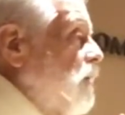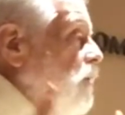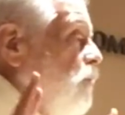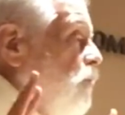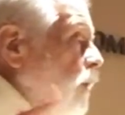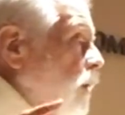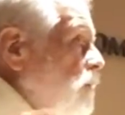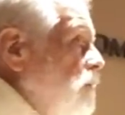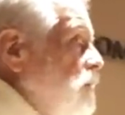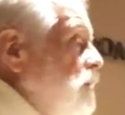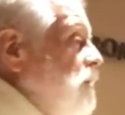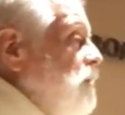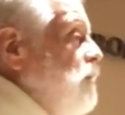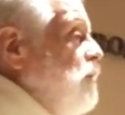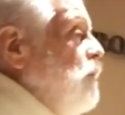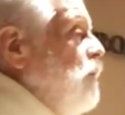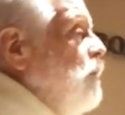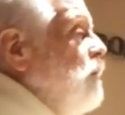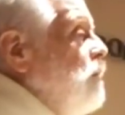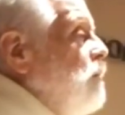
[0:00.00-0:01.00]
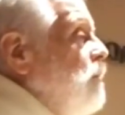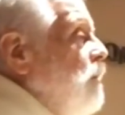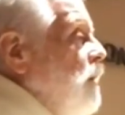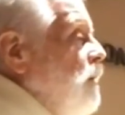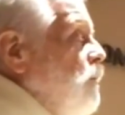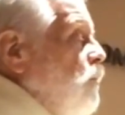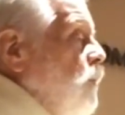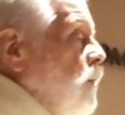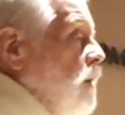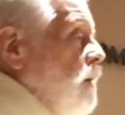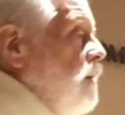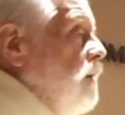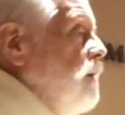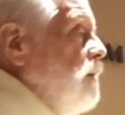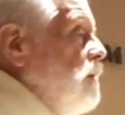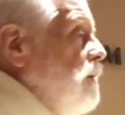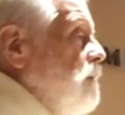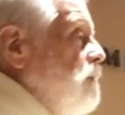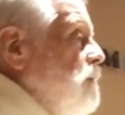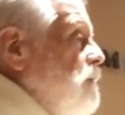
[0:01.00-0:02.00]
quote new
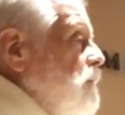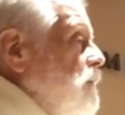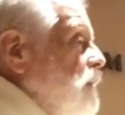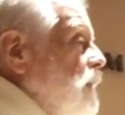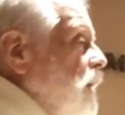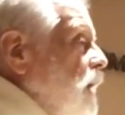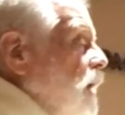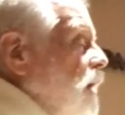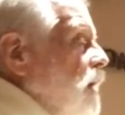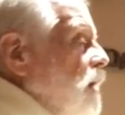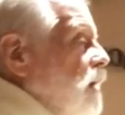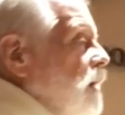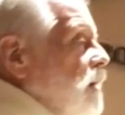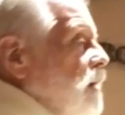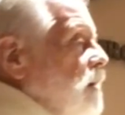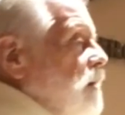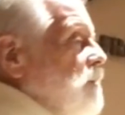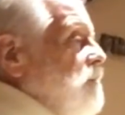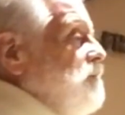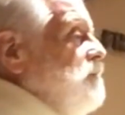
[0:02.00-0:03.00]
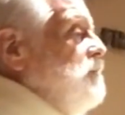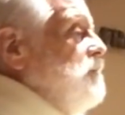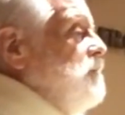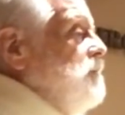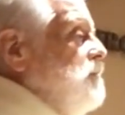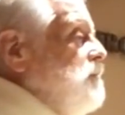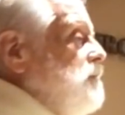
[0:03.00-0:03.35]
world, uh-huh. um,